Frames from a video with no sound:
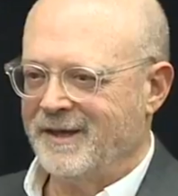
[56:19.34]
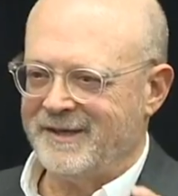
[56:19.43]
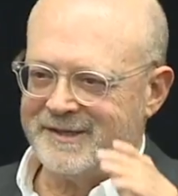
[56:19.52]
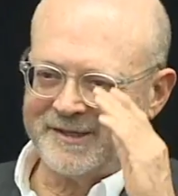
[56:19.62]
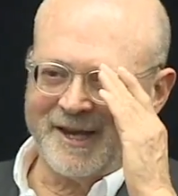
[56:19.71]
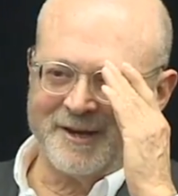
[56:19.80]

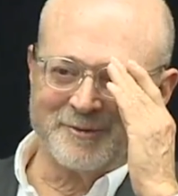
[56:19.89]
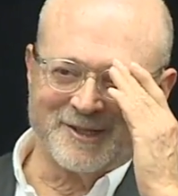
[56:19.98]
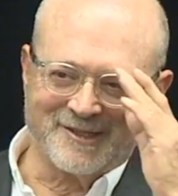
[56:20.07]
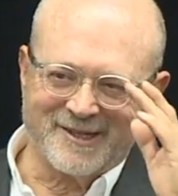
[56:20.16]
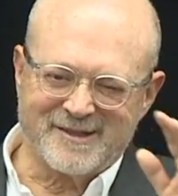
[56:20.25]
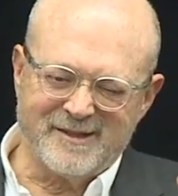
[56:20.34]
He'd say to his
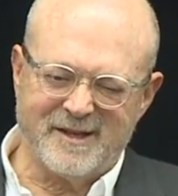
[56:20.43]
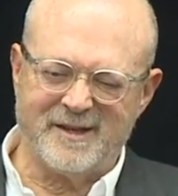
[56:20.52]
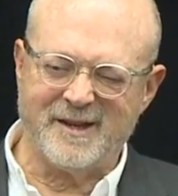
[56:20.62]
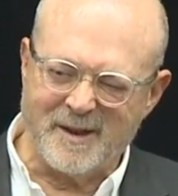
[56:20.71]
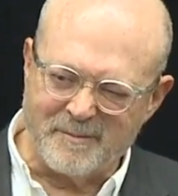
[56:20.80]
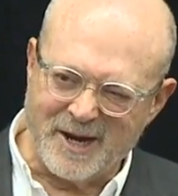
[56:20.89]
assistant, Did you
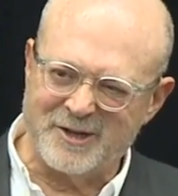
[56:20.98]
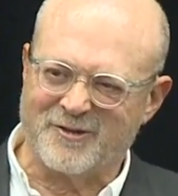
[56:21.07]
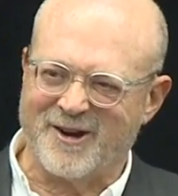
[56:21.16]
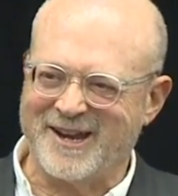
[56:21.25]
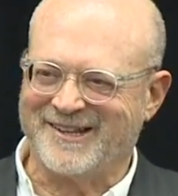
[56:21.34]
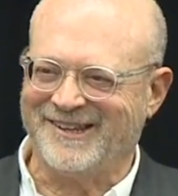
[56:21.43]
get my dry